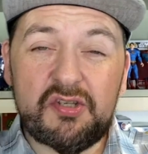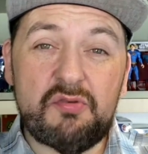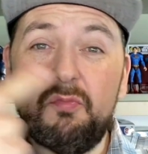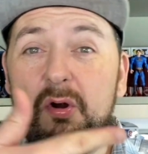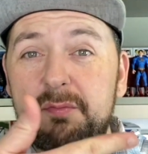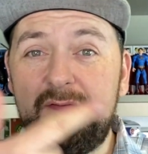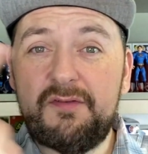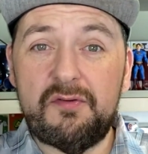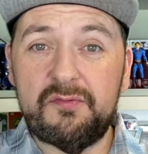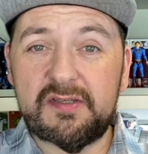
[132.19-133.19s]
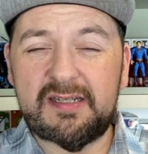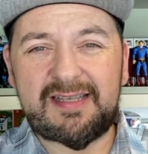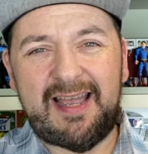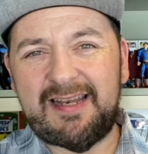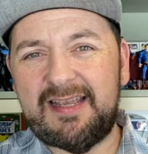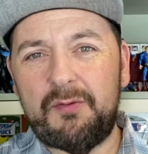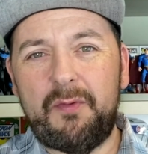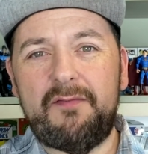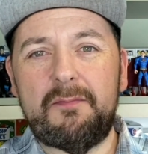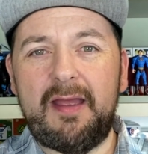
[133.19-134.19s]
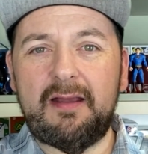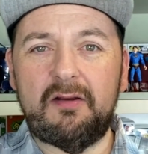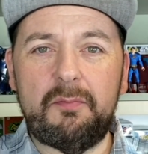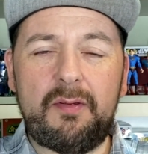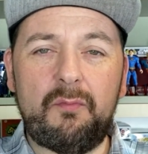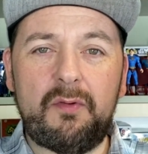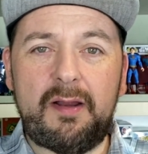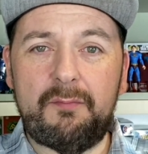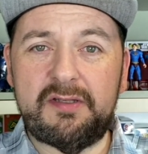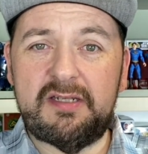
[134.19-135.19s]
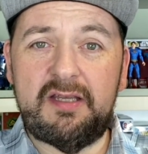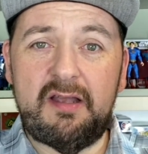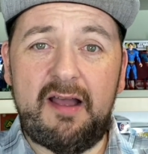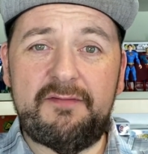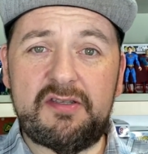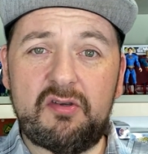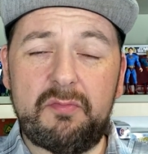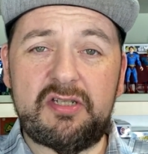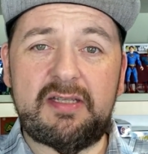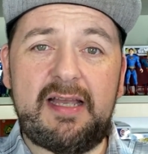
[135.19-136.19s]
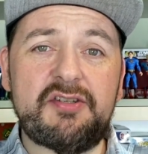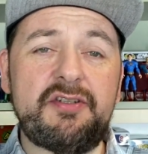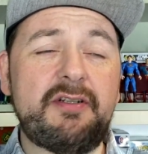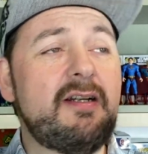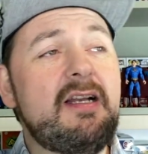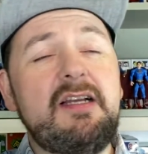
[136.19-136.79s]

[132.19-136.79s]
do more reviews, because I had to get away from that a little bit when I wasn't in the office so much last year.